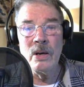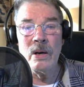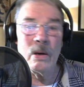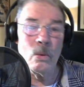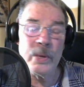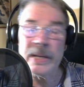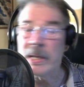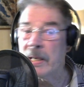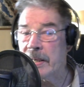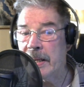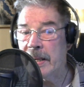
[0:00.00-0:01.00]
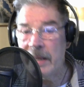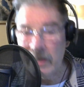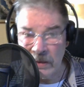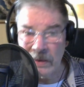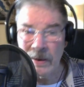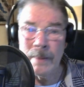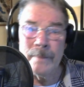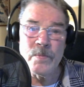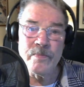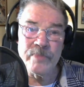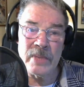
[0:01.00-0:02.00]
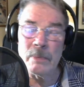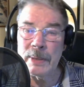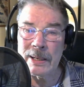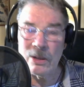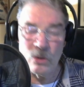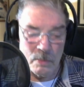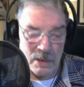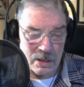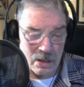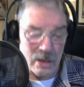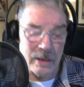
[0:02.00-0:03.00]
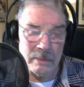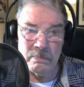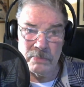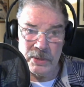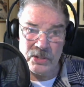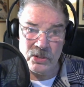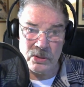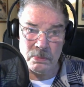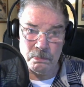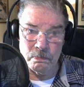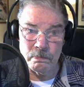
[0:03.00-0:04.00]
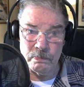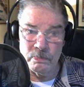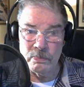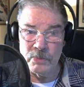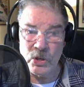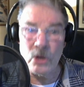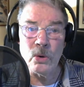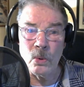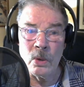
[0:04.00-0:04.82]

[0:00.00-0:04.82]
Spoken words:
We got it here in Petaluma on this show.